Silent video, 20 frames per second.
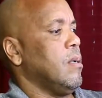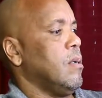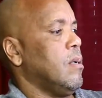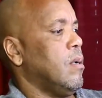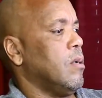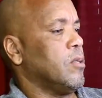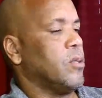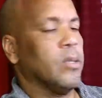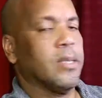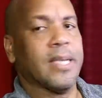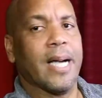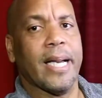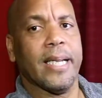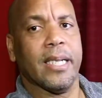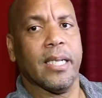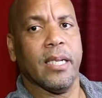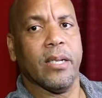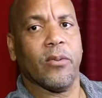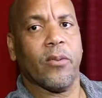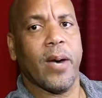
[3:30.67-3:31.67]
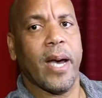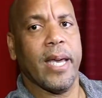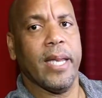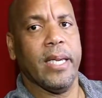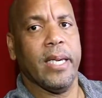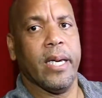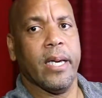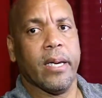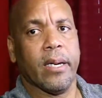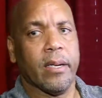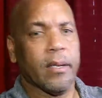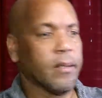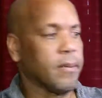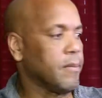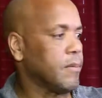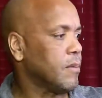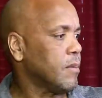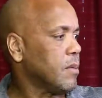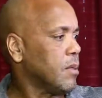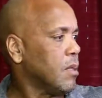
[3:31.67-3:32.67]
also tighten it right here
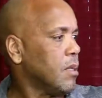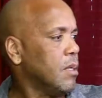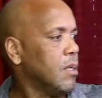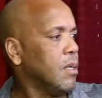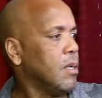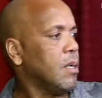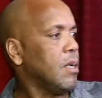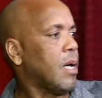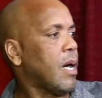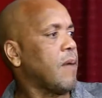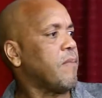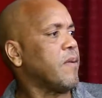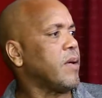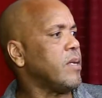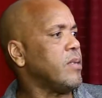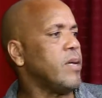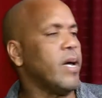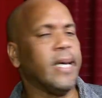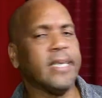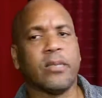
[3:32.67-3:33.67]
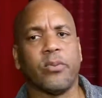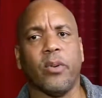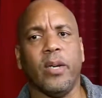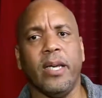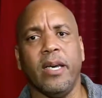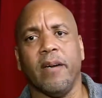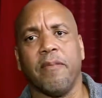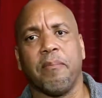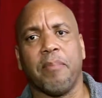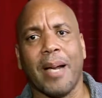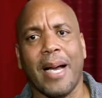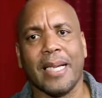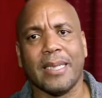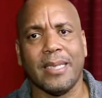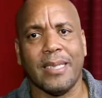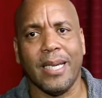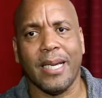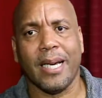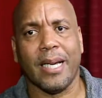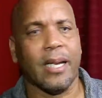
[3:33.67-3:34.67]
everything in here is really a
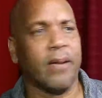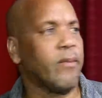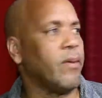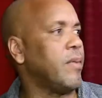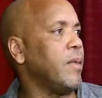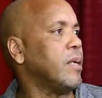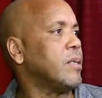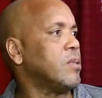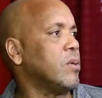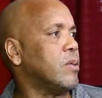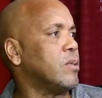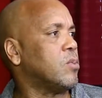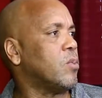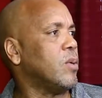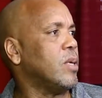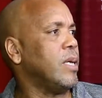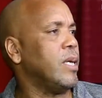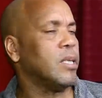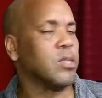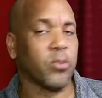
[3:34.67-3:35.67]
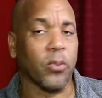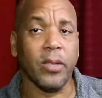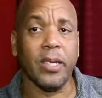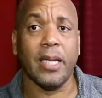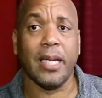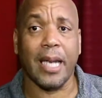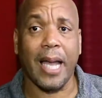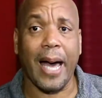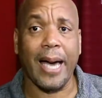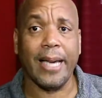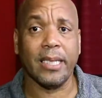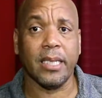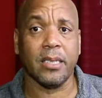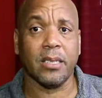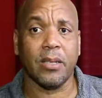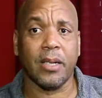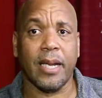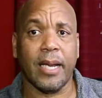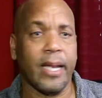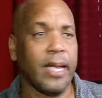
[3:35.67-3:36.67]
plastic and everything so it's really it's really light it's
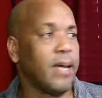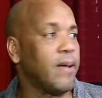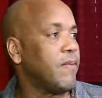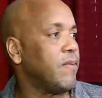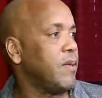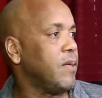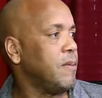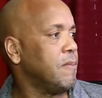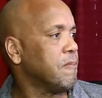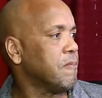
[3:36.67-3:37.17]
not that heavy